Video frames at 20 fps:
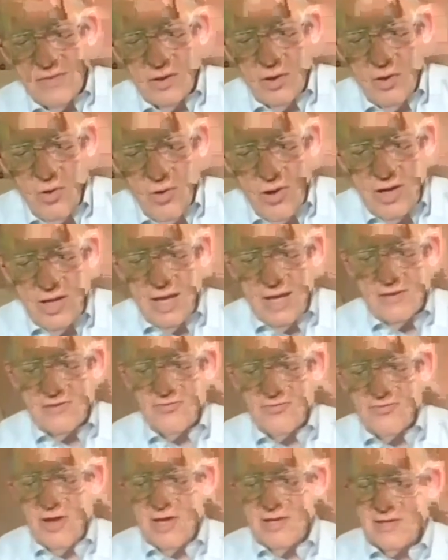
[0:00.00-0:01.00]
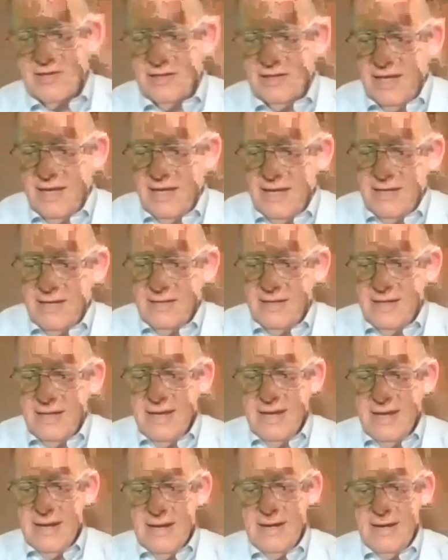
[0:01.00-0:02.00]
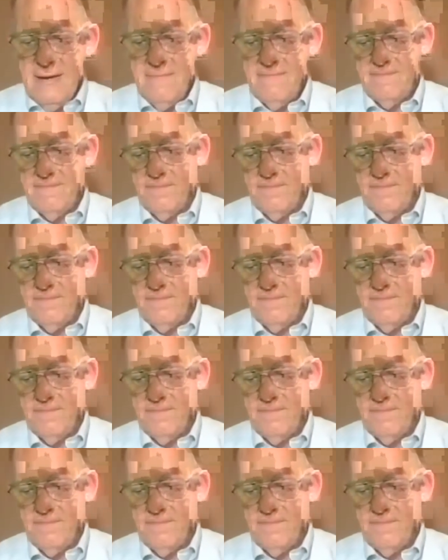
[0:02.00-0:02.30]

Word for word: The Lord has risen indeed,